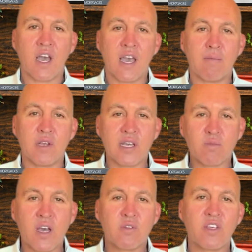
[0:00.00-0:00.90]
I'm
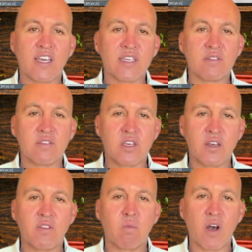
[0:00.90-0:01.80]
Glenn Rodriguez.
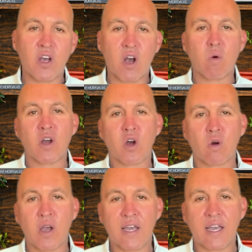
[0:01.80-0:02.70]
If you want to know where
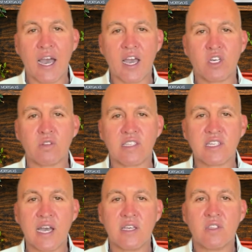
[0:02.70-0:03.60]
your credit actually
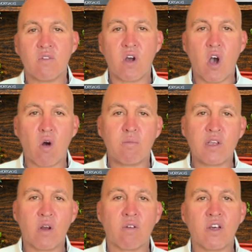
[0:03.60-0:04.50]
stands for a home
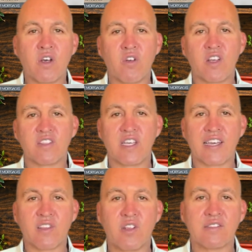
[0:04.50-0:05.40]
loan, let's
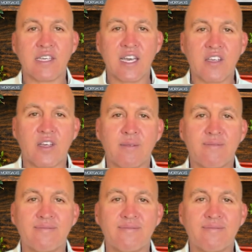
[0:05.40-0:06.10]
take a look together.